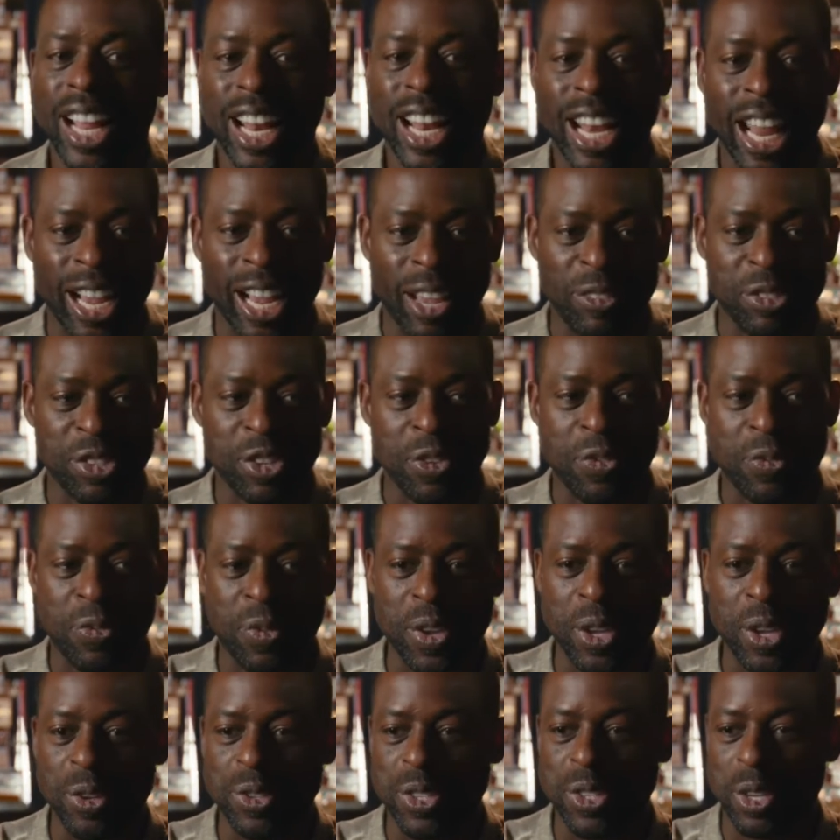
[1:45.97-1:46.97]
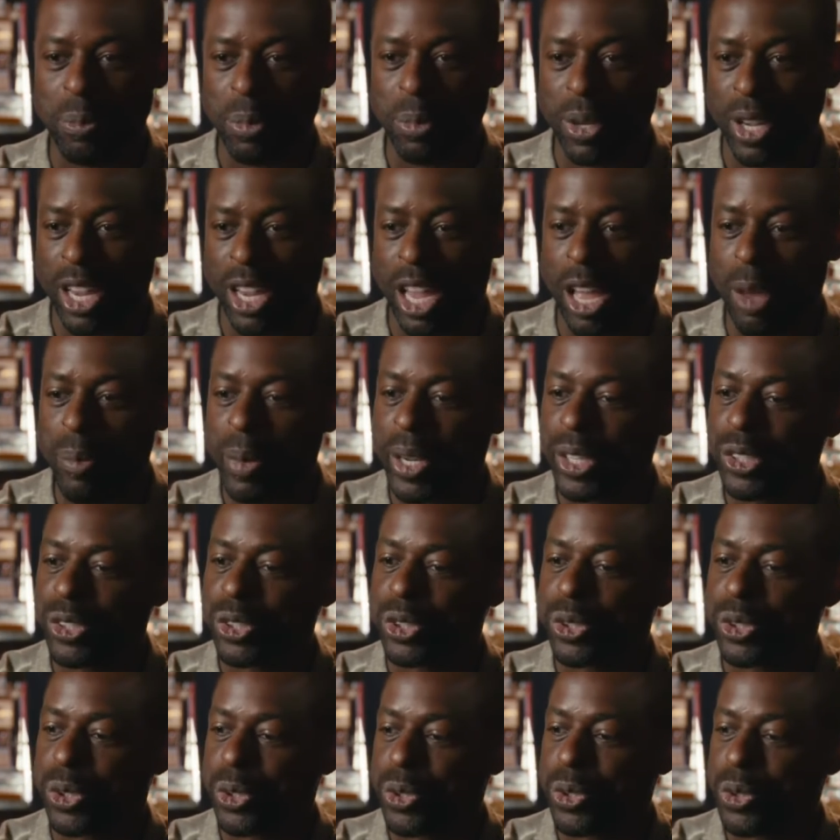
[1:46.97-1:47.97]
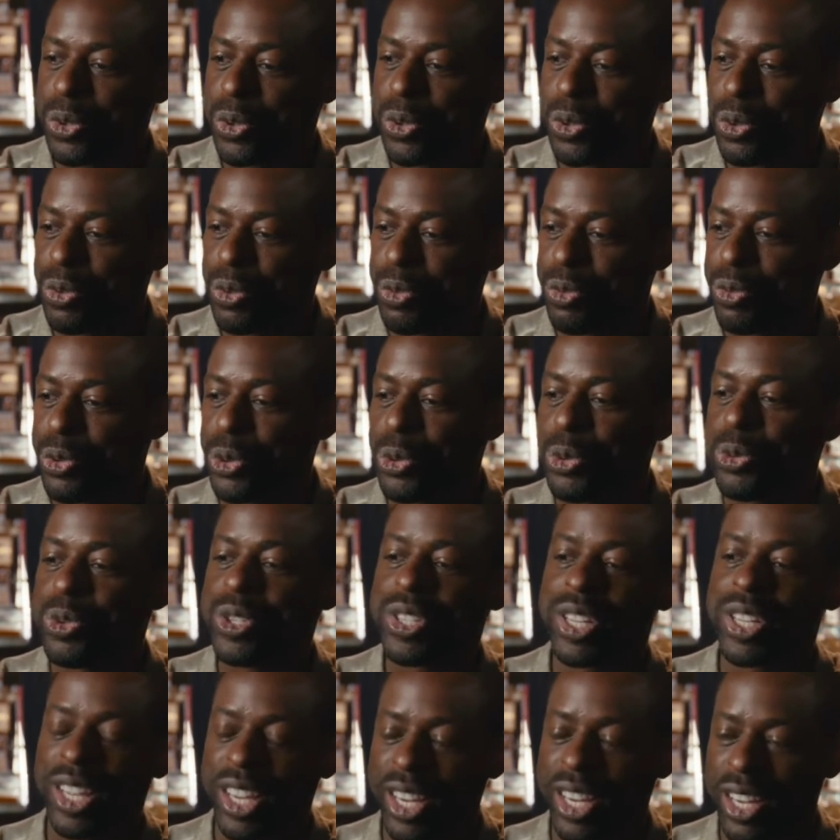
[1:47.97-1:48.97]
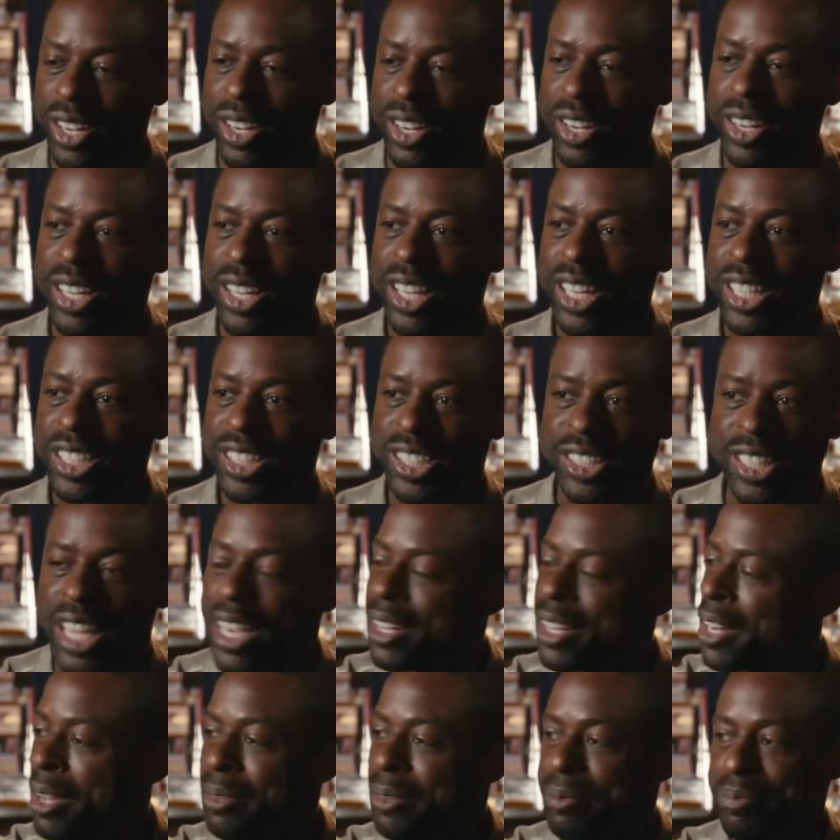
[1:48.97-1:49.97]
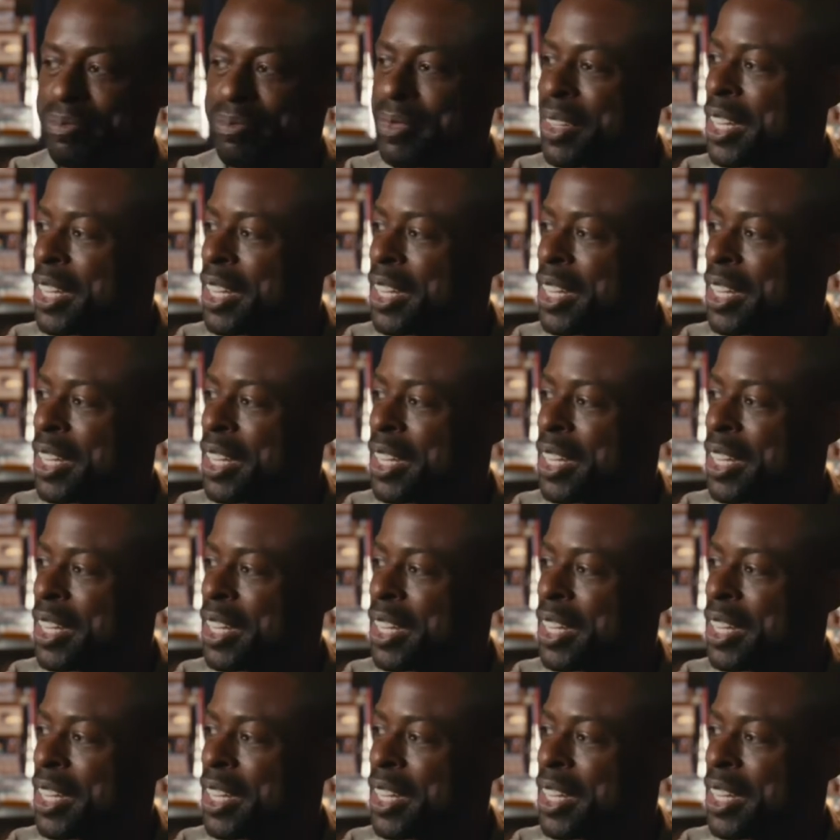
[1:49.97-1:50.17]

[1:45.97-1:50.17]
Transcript: Like if she feels it becoming too routine, she's like, no,